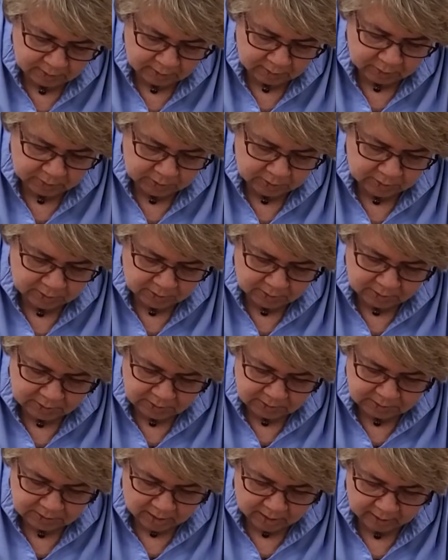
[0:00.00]

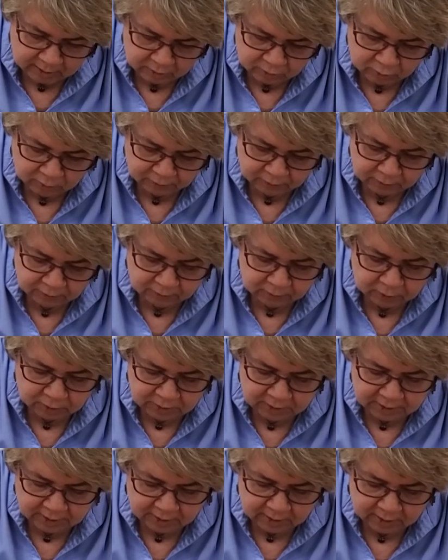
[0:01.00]
because I don't know if you've
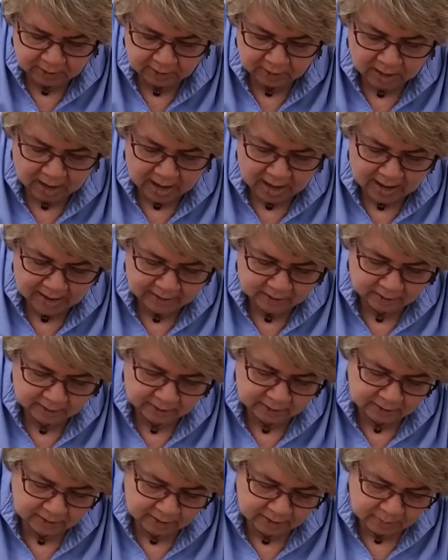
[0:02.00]
looked at an eye
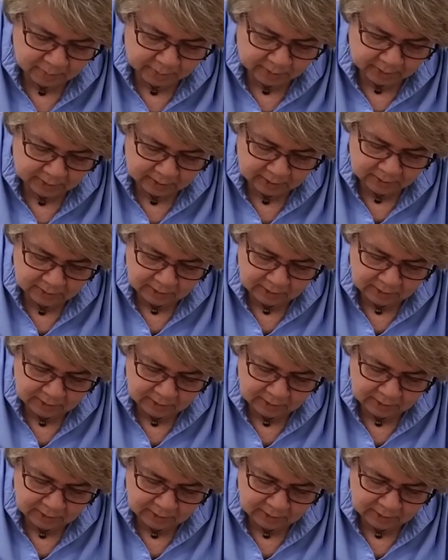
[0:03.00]
lately, but